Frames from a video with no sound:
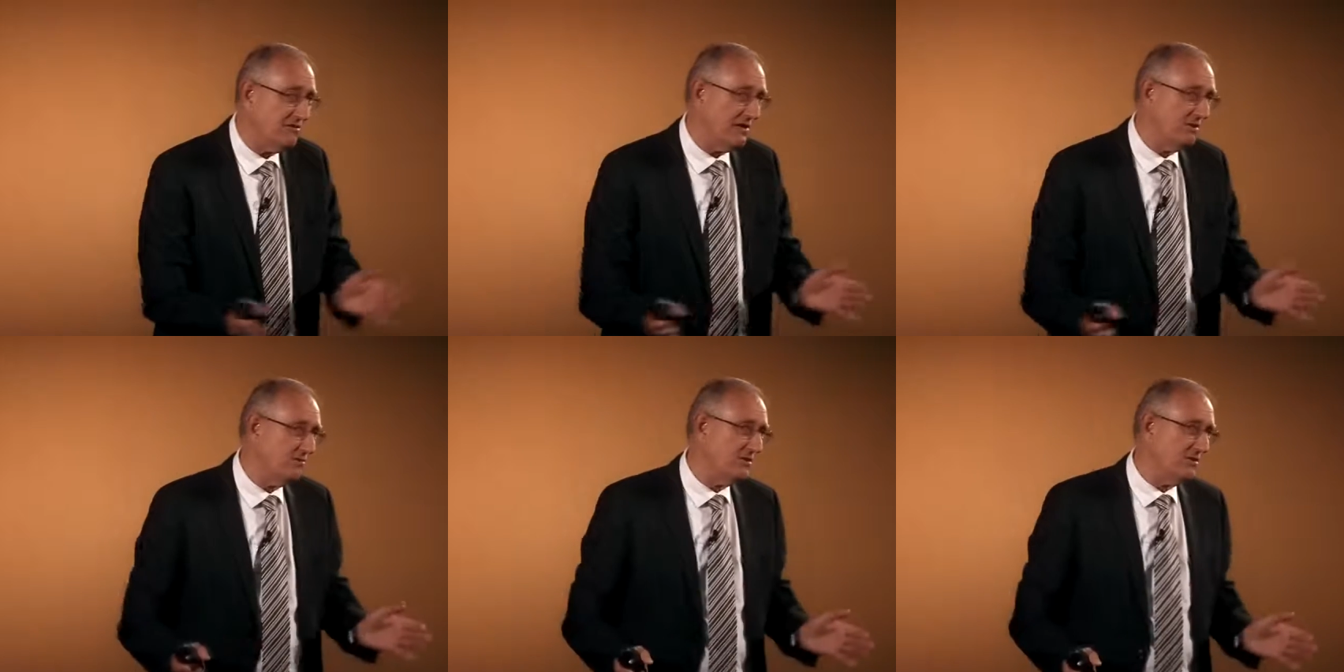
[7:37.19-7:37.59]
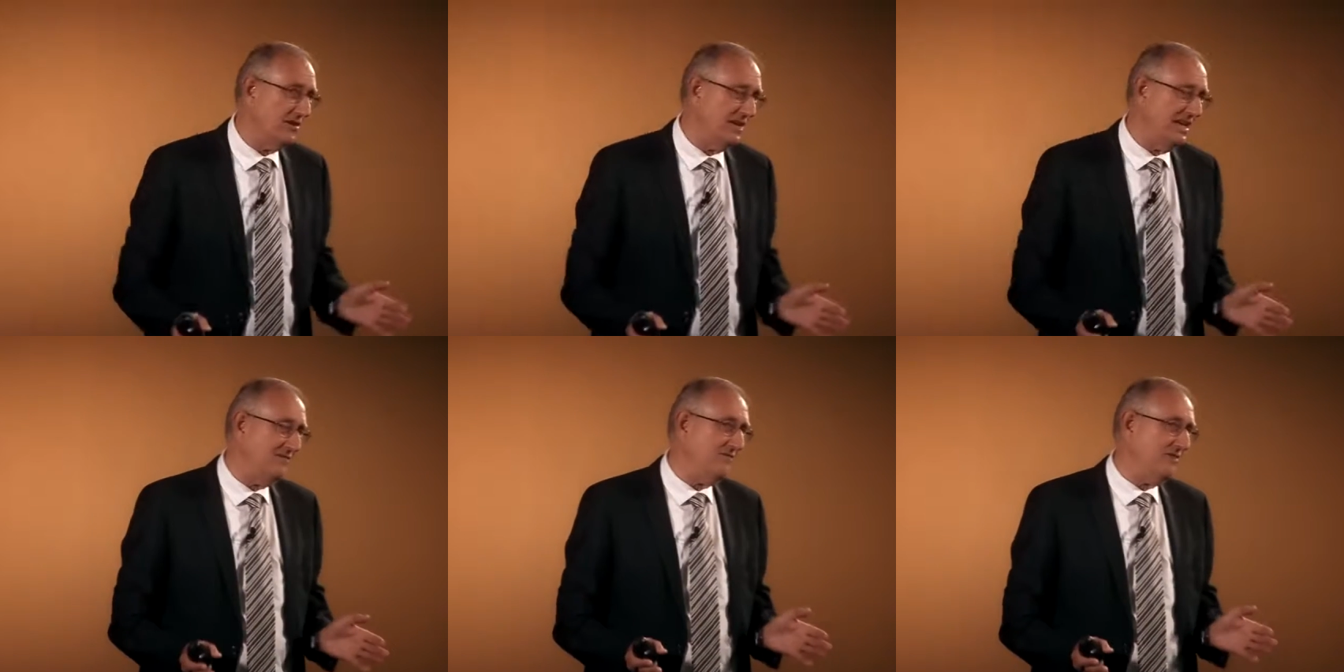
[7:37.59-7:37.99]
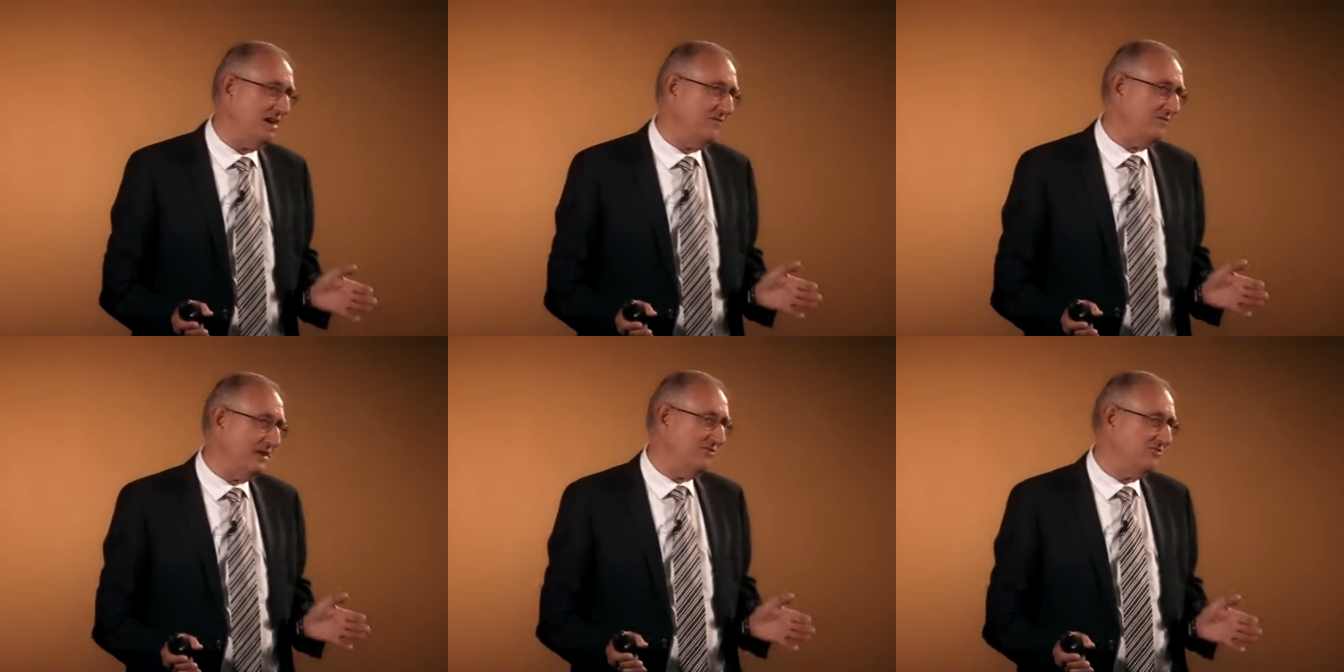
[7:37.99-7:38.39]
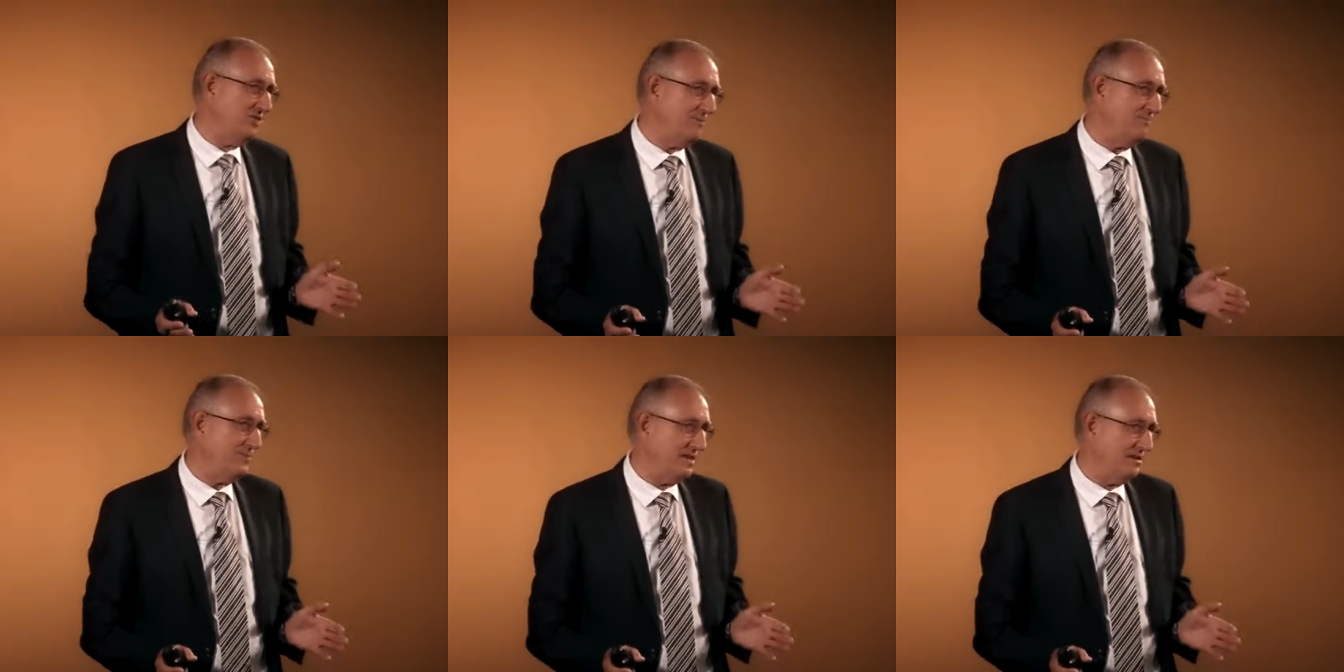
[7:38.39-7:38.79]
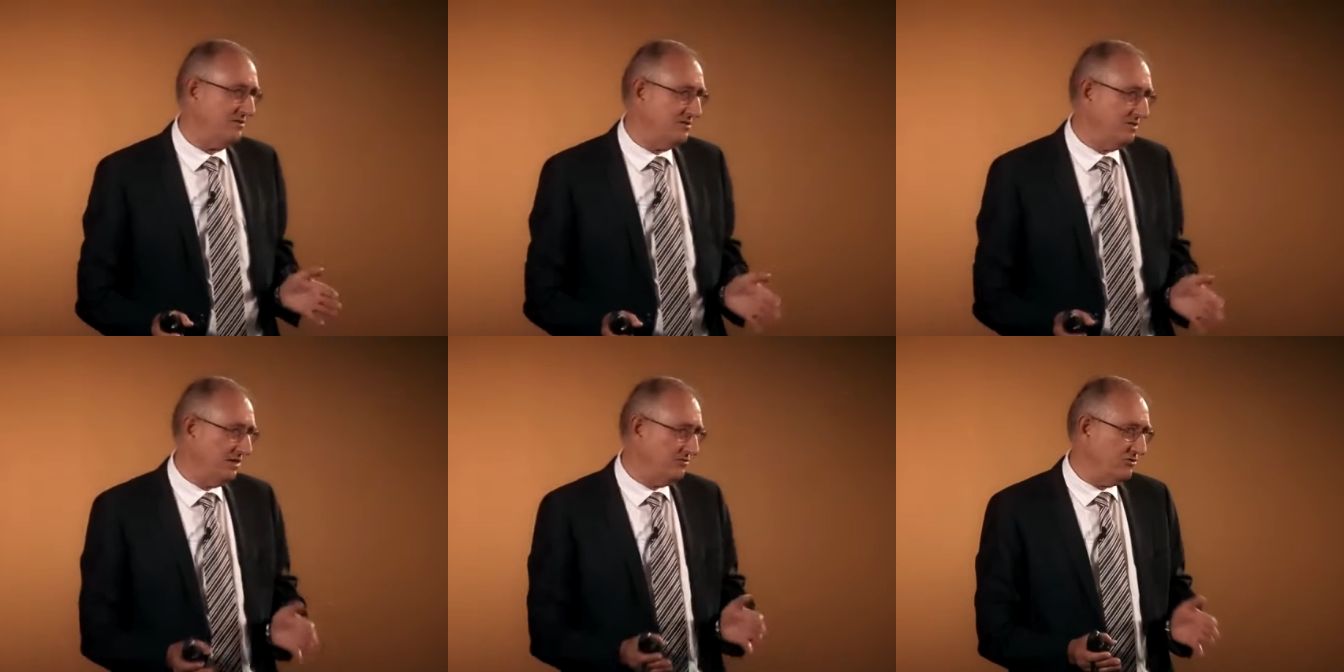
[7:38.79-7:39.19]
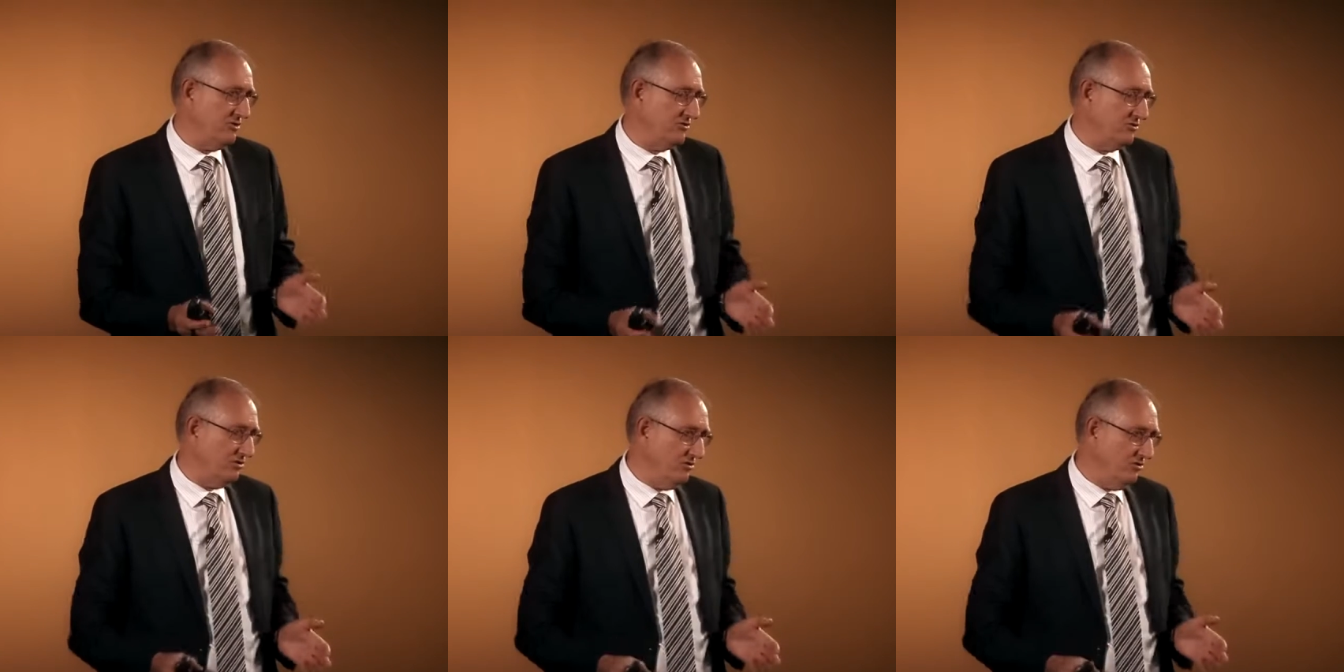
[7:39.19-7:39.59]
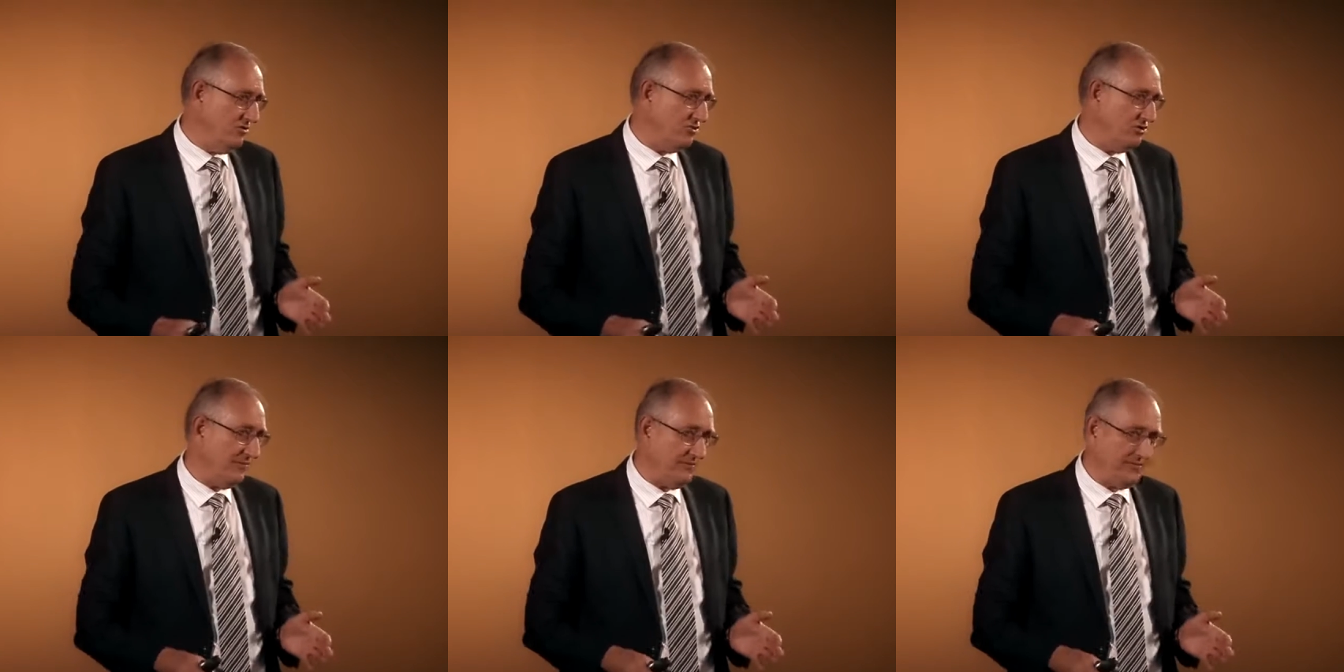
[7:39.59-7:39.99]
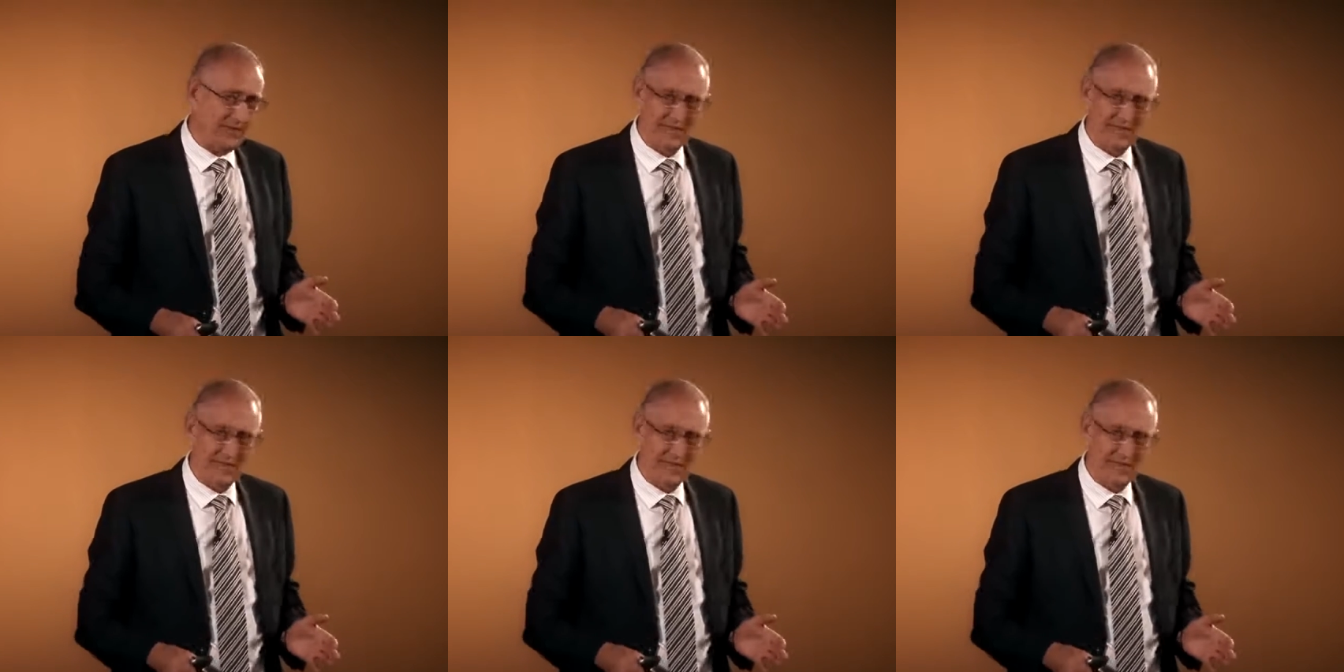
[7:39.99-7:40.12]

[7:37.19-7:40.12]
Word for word: they would never have accepted such a solution.